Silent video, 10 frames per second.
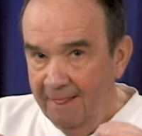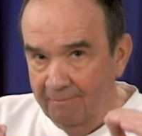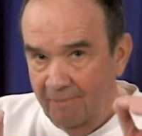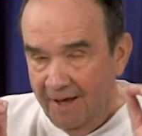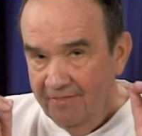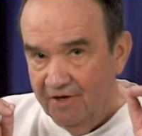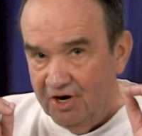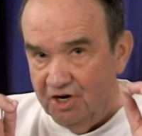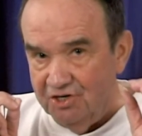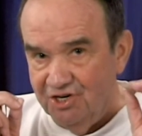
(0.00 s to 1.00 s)
by the
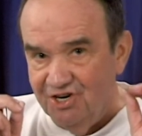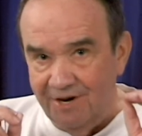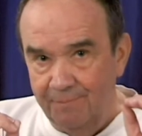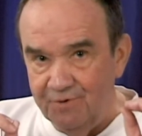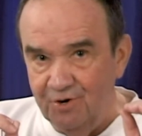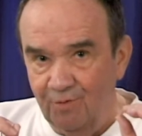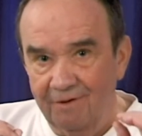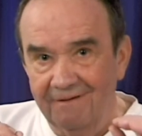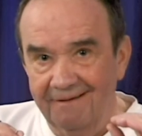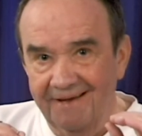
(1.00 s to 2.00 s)

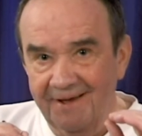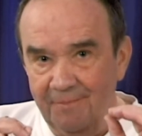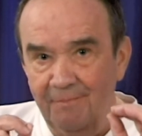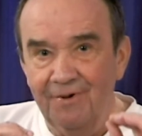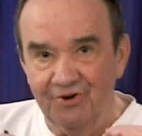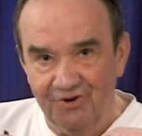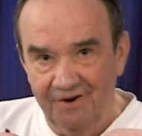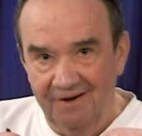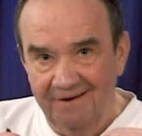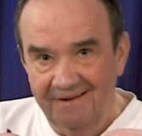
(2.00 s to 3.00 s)
conceptual admission,